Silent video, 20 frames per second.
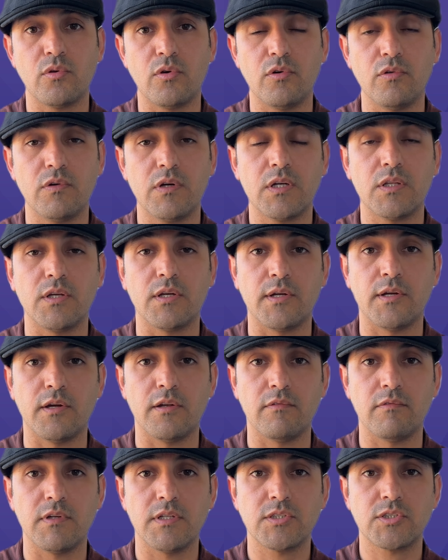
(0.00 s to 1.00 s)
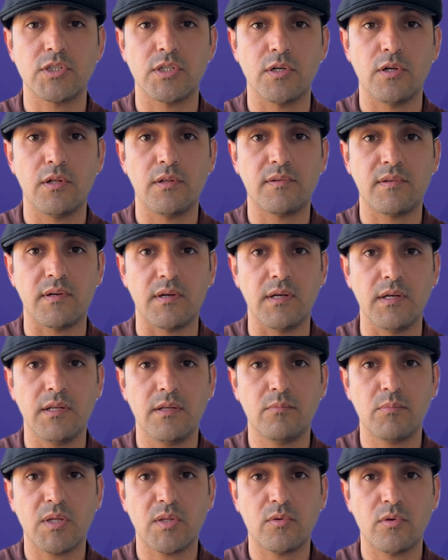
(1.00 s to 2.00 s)
over the conventional
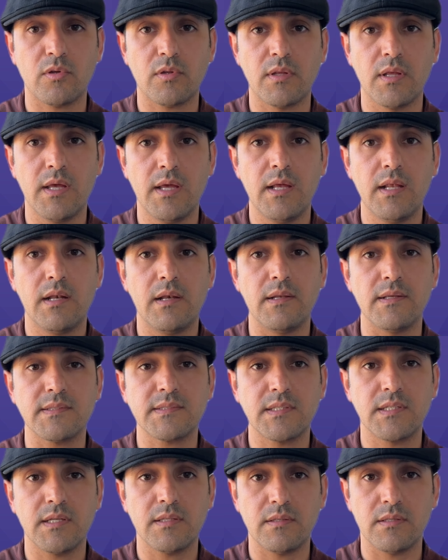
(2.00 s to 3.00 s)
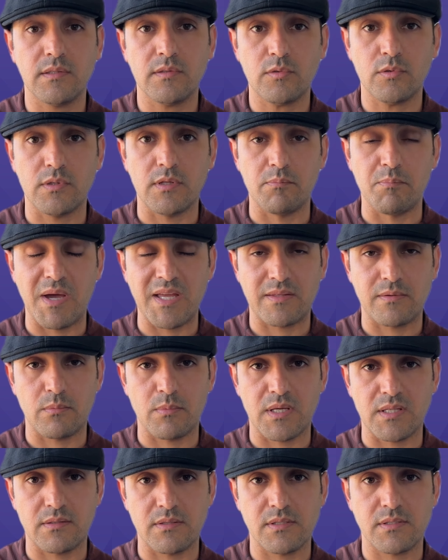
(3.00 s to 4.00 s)
training method, let's get into the
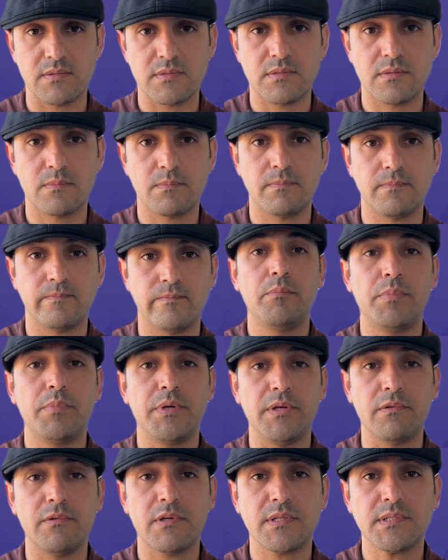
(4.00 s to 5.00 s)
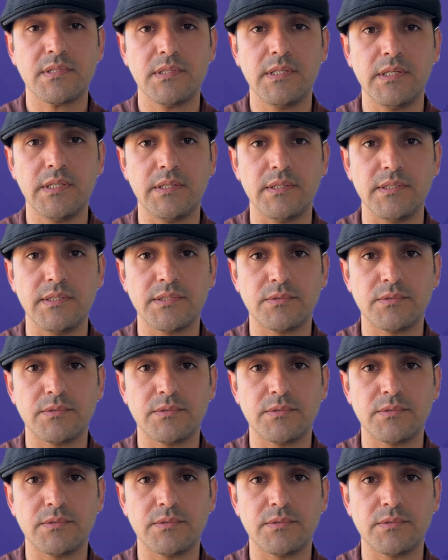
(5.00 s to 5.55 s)
mathematics. Previously in this